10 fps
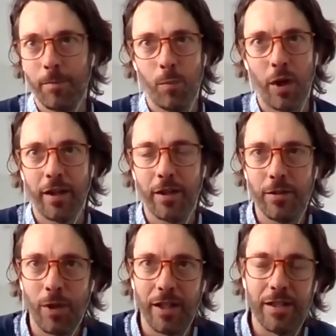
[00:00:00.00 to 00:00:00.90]

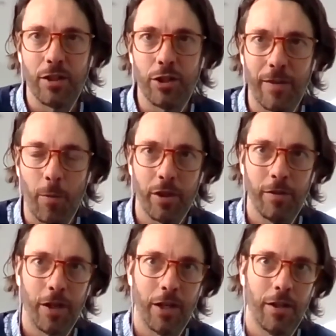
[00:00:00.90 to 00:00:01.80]
whether these issues have a
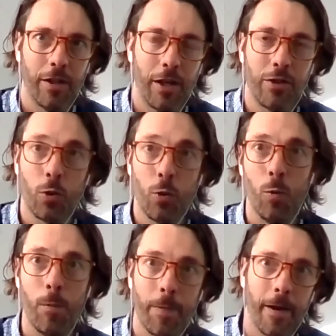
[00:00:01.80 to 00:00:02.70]
profile at all
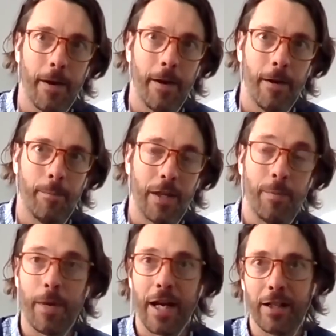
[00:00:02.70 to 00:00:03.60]

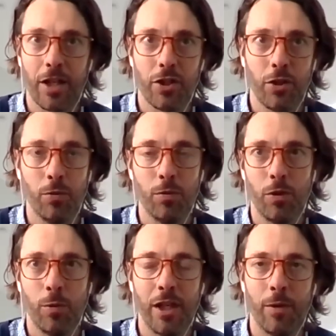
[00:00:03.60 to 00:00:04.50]
in Bangladesh, who
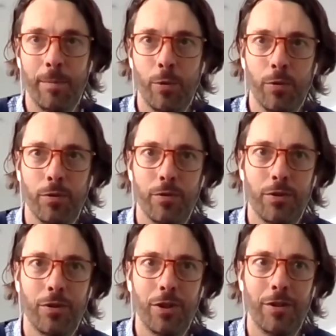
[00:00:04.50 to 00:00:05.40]
we know import
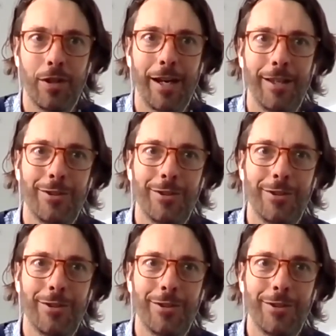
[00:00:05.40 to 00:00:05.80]
to the UK.